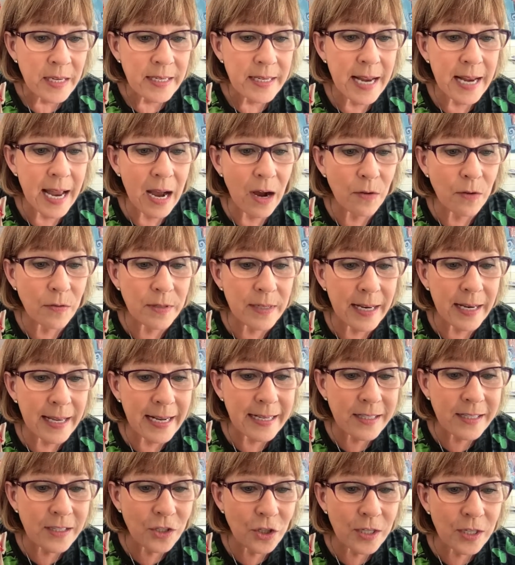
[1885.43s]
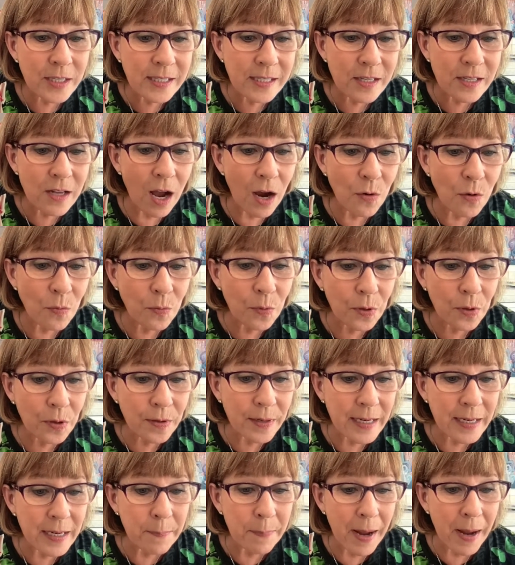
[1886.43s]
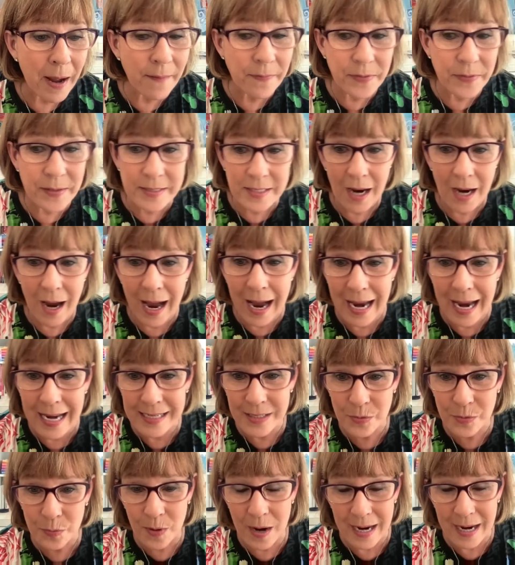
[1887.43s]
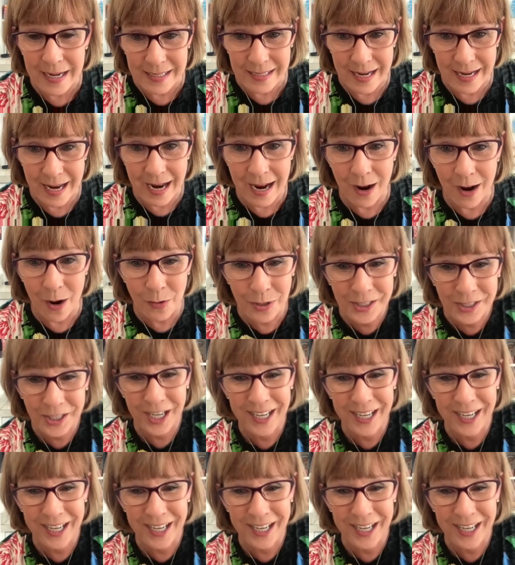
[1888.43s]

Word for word: Now, let's just not worry about the ties right now.